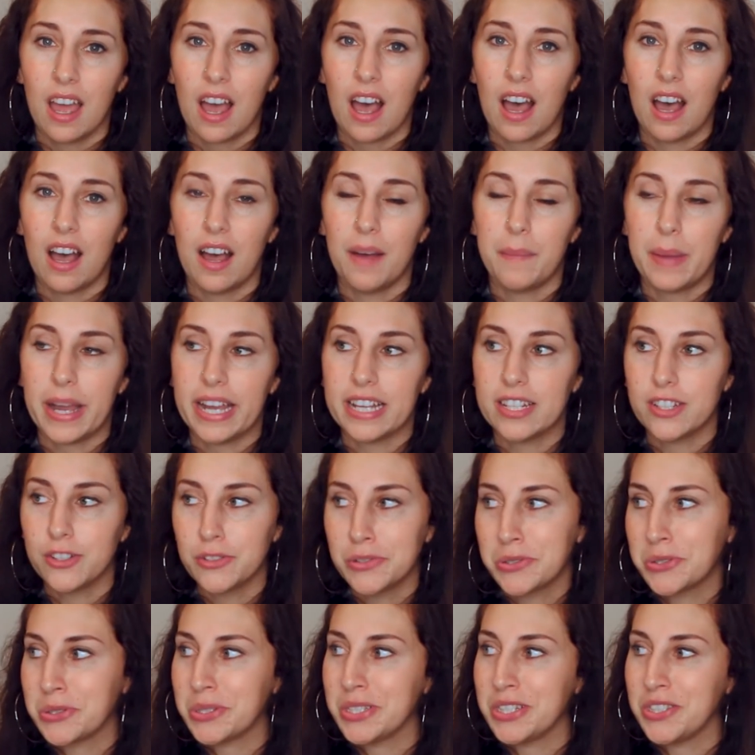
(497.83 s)
I
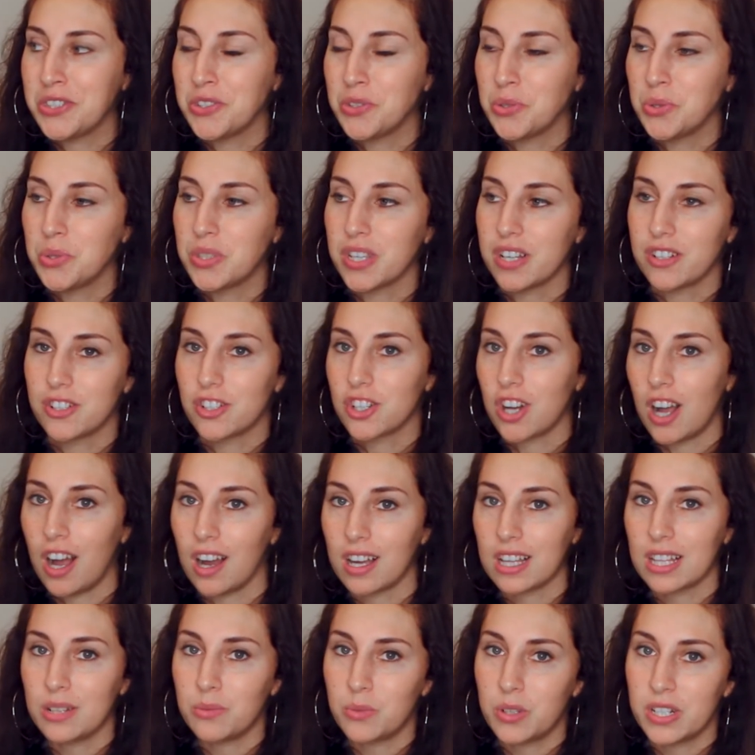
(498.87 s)
usually use a
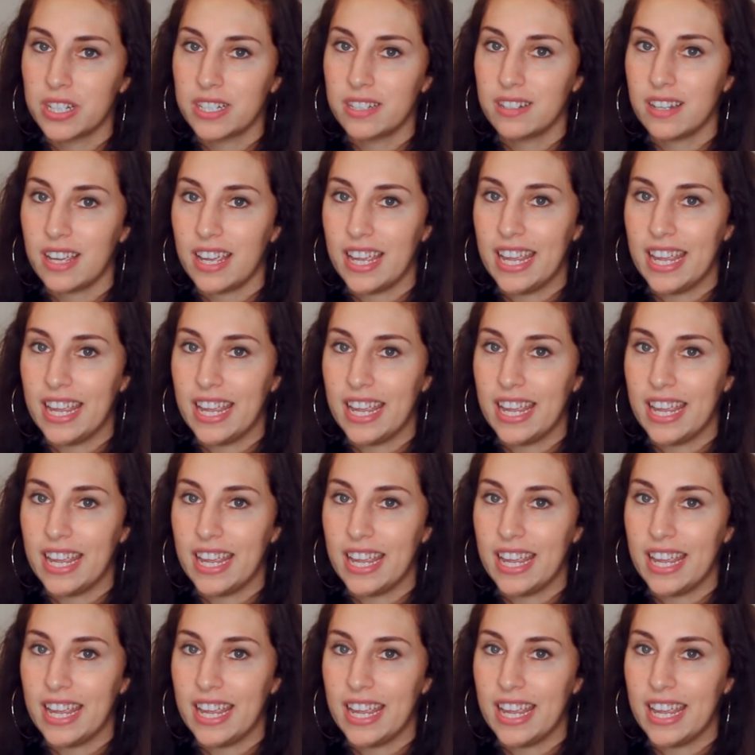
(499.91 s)
chocolate one,